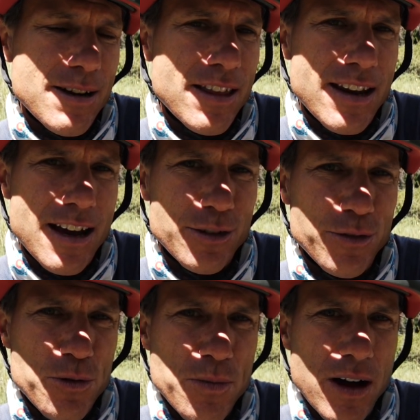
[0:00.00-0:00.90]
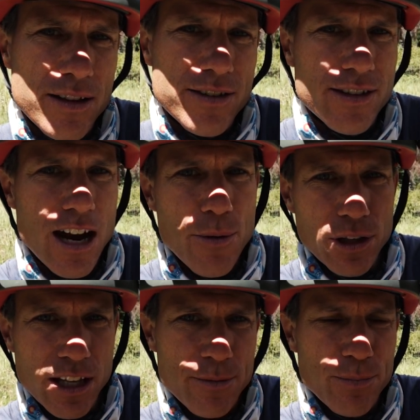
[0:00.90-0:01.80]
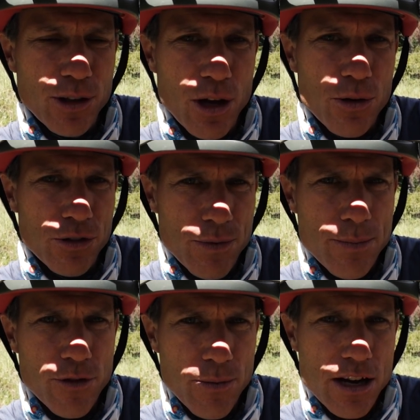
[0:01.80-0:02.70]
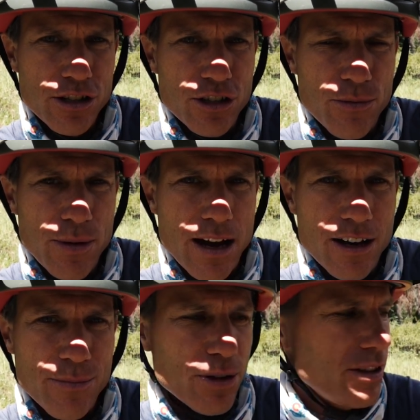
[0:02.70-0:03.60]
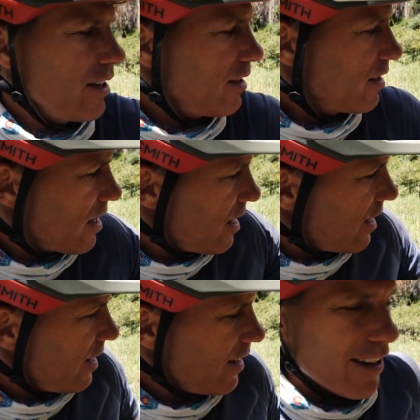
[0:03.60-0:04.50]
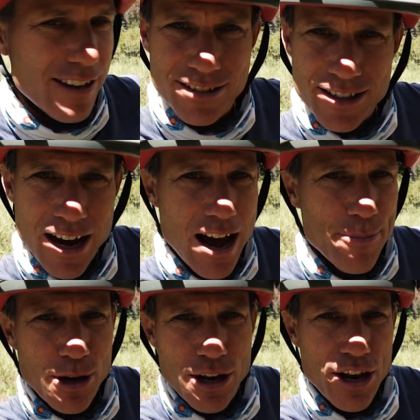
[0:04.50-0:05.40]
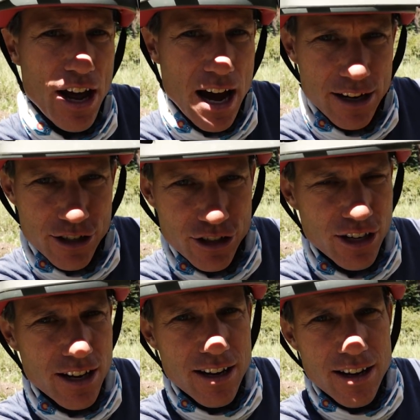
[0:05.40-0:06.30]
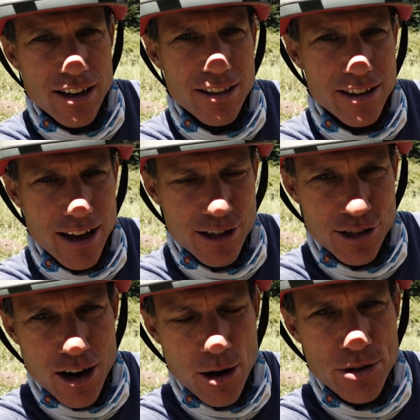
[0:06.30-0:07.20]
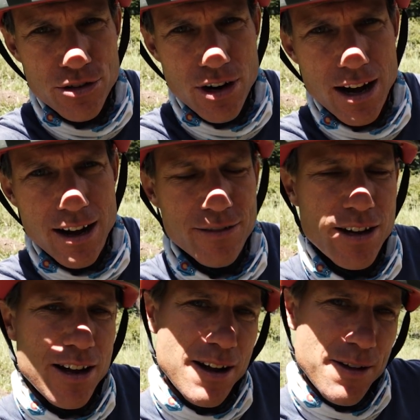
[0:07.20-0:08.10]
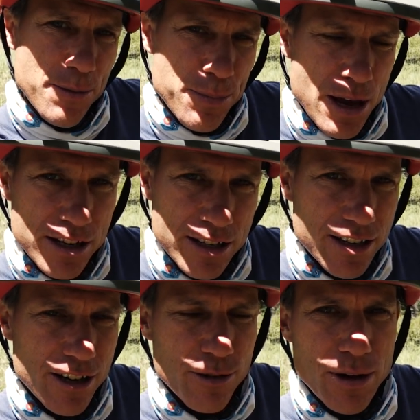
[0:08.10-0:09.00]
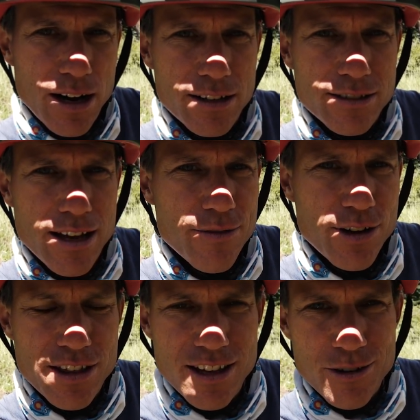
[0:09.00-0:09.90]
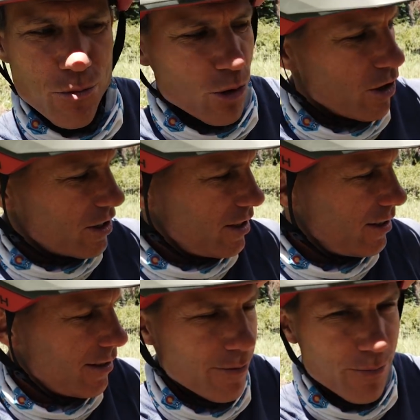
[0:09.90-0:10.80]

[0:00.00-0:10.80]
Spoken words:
in the next few months, and I will link below some information about it. But this thing is top notch. The Gates carbon drive, the pinion gearbox, everything worked